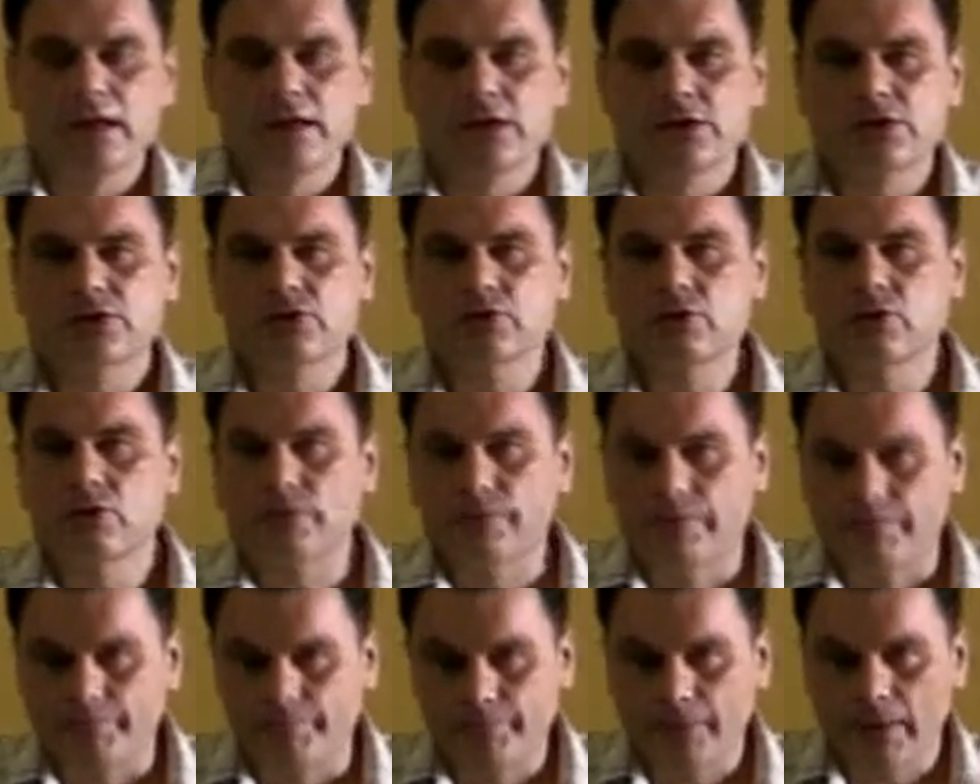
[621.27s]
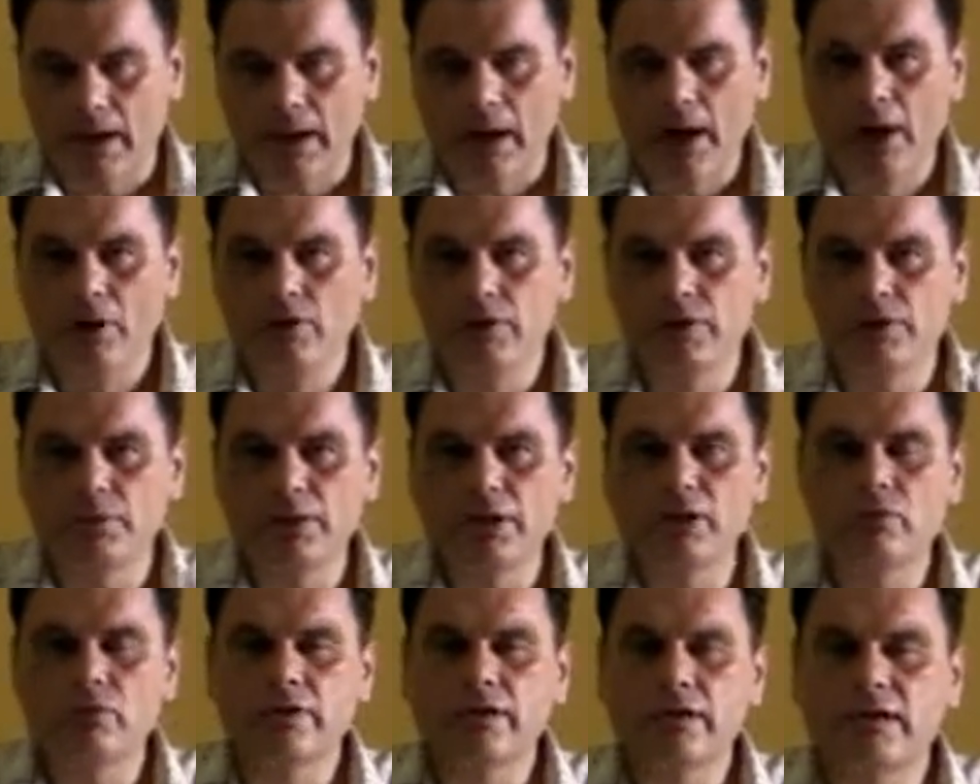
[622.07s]
So, how do we
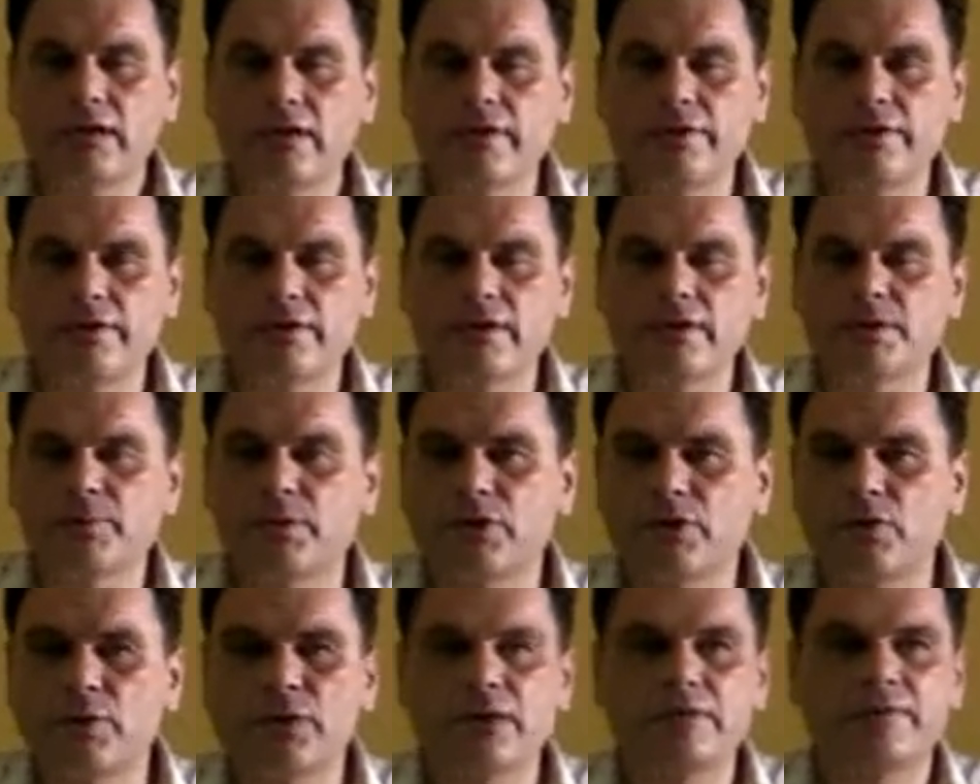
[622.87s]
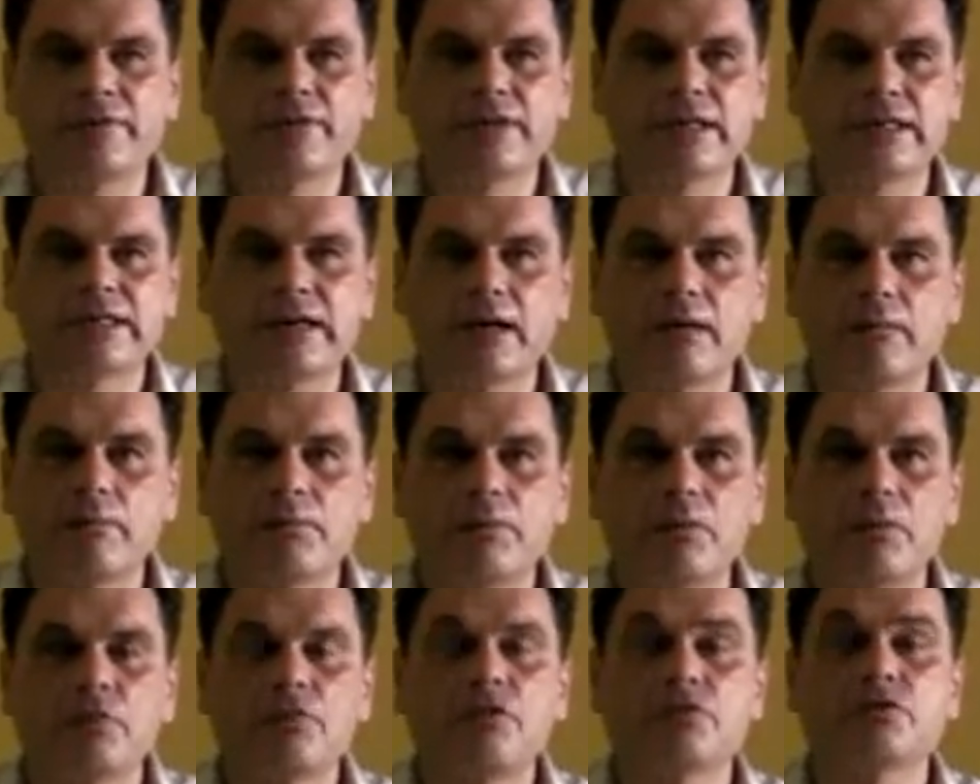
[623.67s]
know the difference between, for
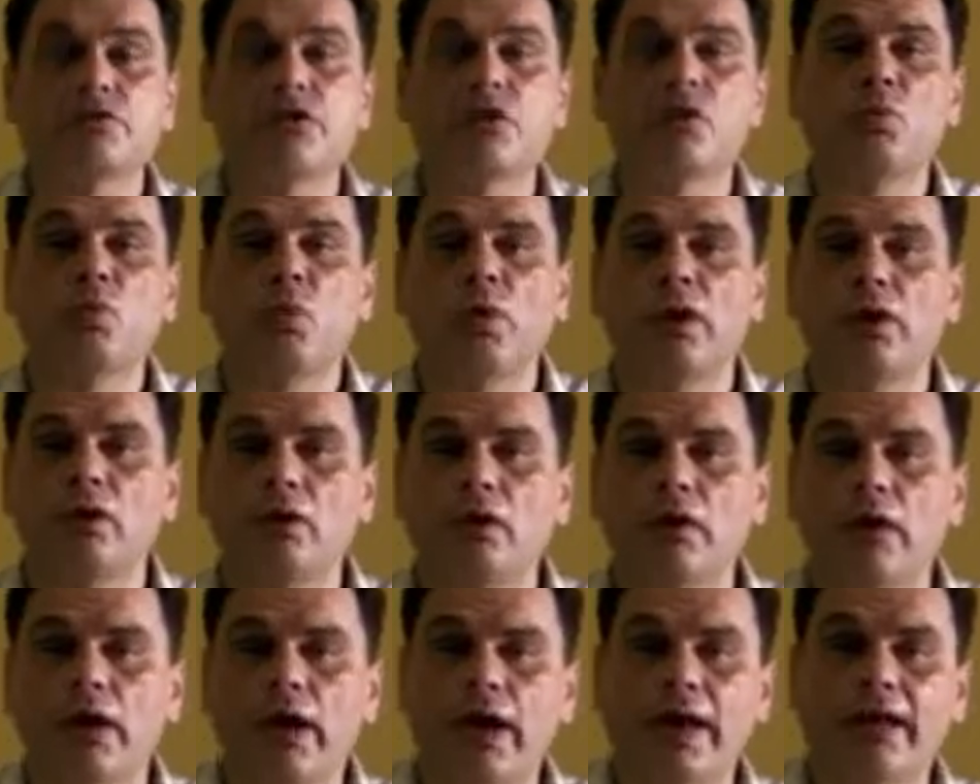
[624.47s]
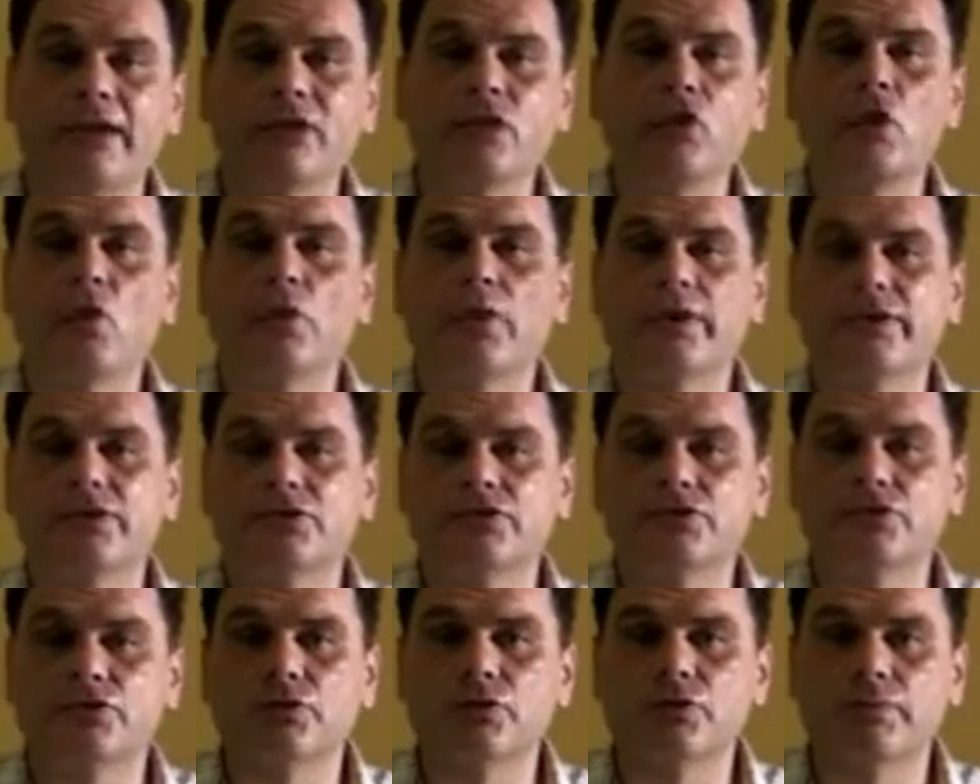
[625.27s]
example, using will and going
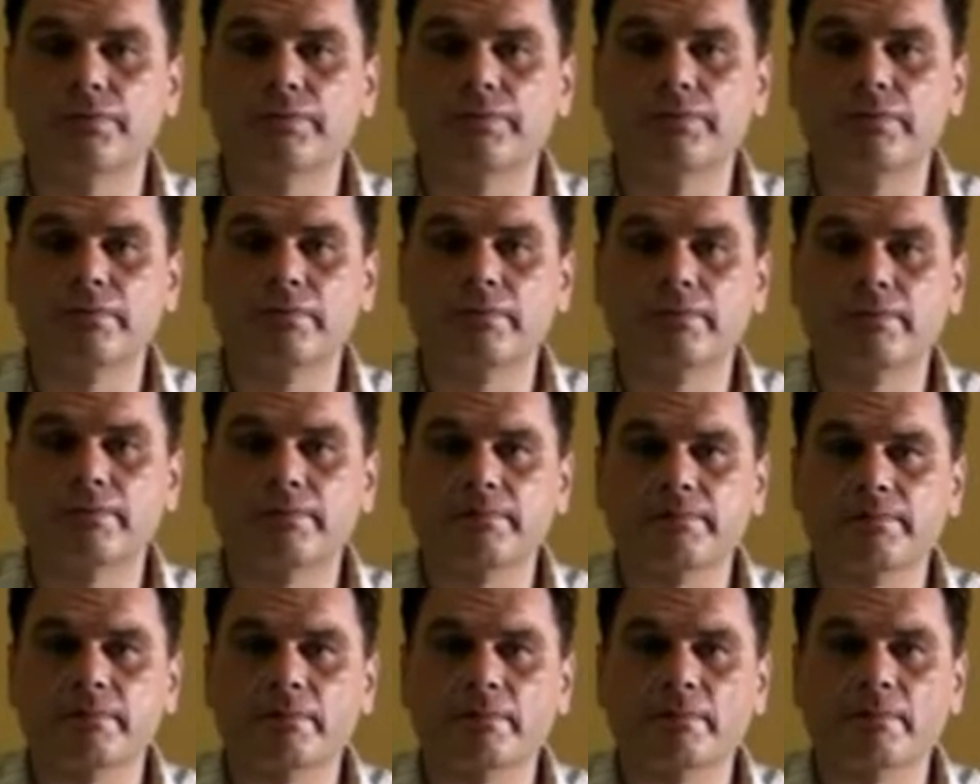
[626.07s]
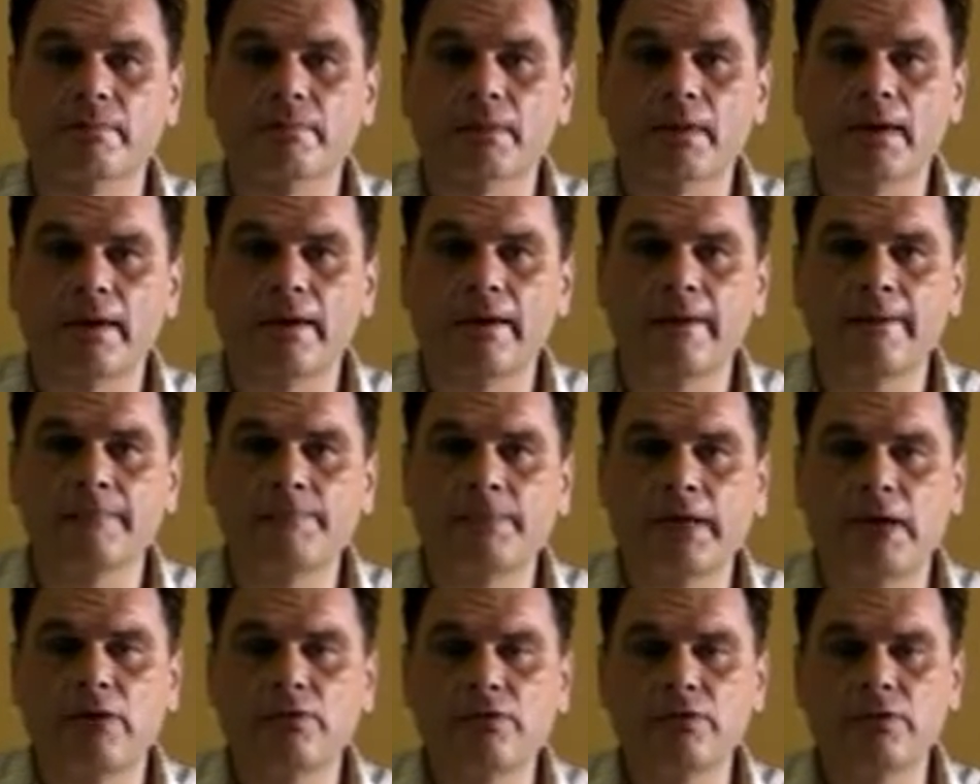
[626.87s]
to? Yeah,
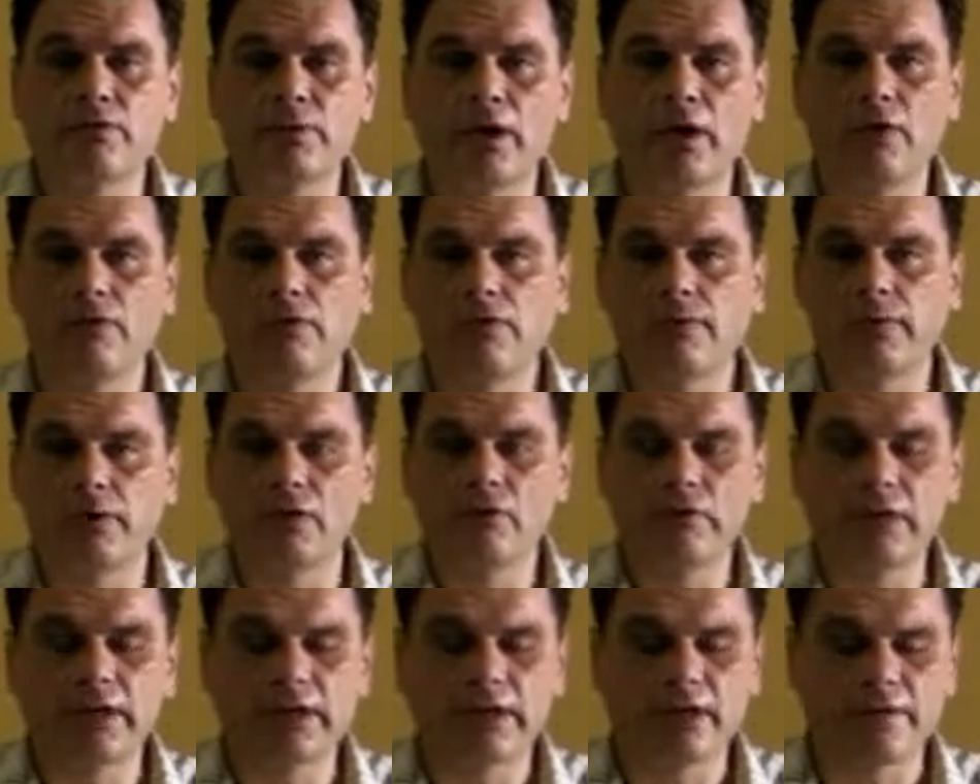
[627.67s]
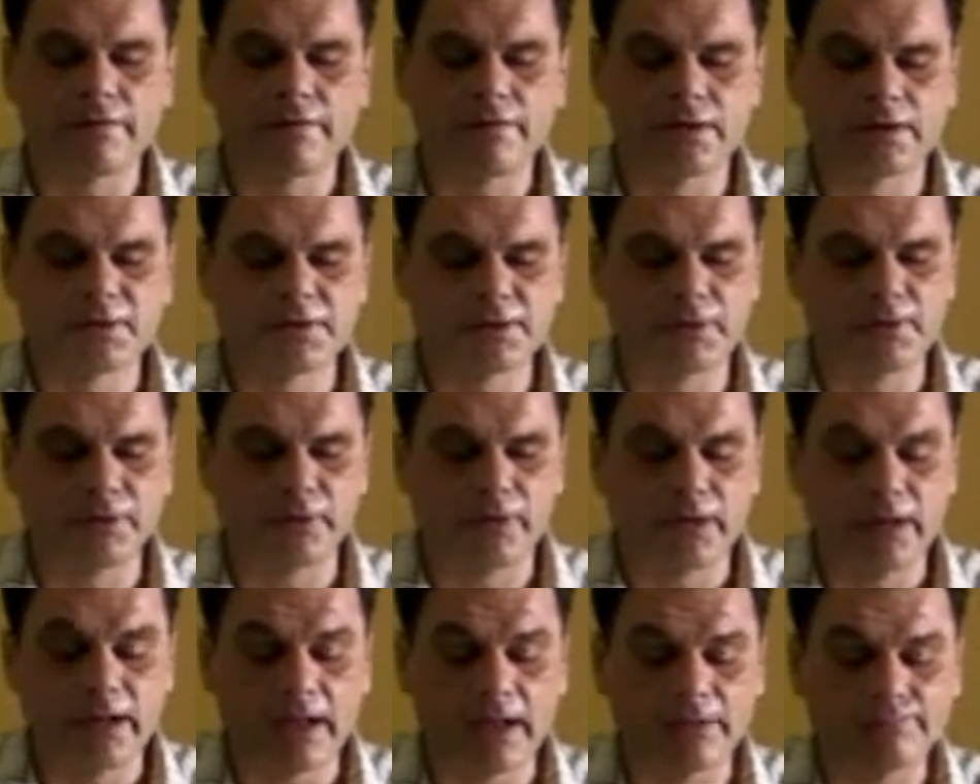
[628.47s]
how do we know the difference
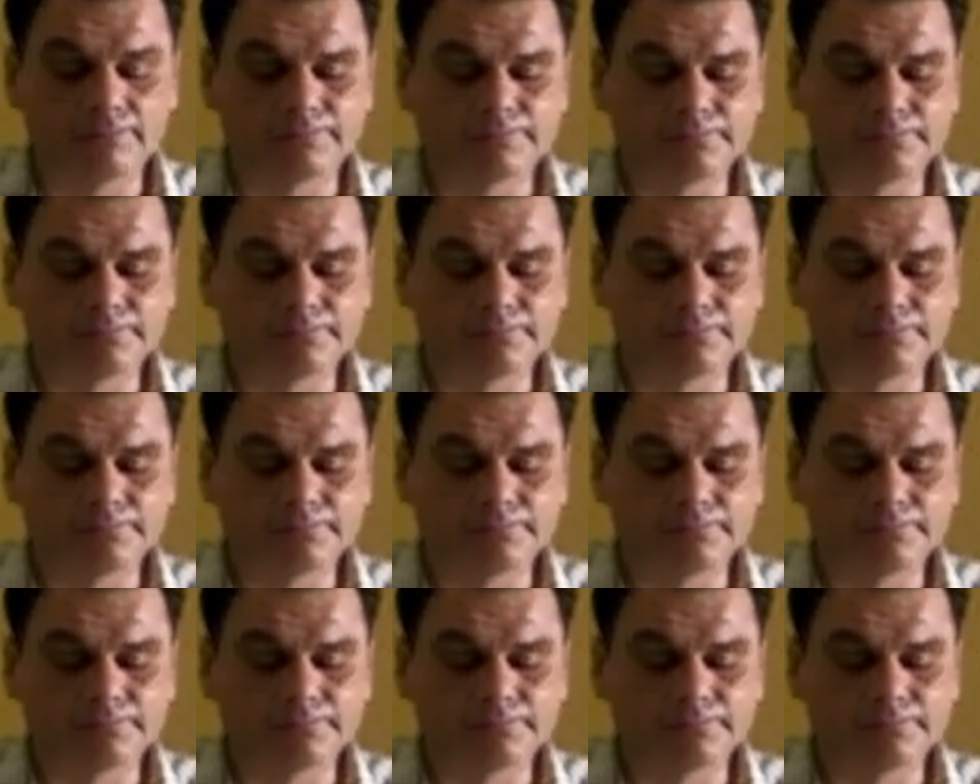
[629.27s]
between them?